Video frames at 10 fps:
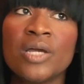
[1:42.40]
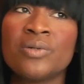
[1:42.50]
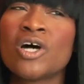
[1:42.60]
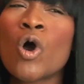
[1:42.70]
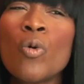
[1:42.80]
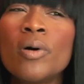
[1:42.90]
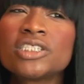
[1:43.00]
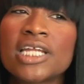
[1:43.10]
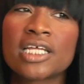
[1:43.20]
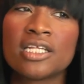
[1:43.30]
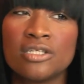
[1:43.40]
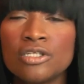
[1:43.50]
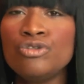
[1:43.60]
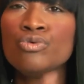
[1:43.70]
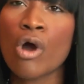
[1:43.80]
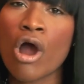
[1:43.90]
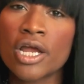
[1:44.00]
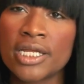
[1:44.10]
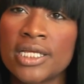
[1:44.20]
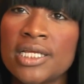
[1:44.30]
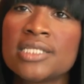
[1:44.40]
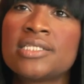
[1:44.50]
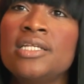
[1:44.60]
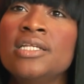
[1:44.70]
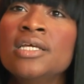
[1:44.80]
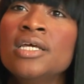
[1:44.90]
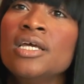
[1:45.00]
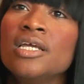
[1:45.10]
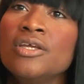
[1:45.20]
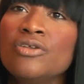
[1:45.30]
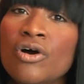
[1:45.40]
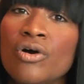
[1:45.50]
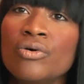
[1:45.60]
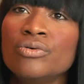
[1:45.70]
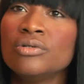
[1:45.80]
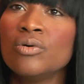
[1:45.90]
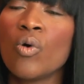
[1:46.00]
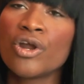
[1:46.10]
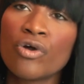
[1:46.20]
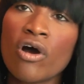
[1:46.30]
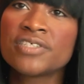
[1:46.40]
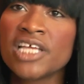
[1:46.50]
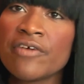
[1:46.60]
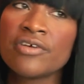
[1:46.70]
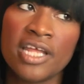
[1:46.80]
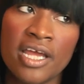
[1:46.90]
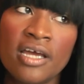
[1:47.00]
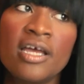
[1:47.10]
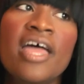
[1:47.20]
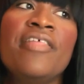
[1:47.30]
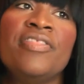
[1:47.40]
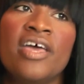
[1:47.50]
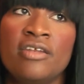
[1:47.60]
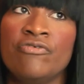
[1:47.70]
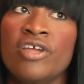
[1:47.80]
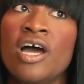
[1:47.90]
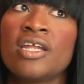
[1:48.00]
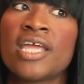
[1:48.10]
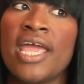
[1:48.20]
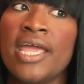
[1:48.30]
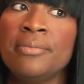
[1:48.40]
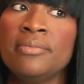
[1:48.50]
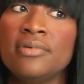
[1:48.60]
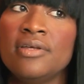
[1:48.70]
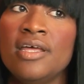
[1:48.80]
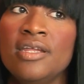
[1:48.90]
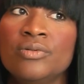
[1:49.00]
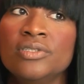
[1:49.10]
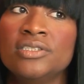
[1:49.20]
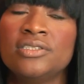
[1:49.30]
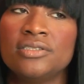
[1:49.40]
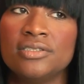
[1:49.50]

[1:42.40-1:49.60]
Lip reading: it was a whole bunch of like new artists and one-offs here and there, and then Rihanna came, and it was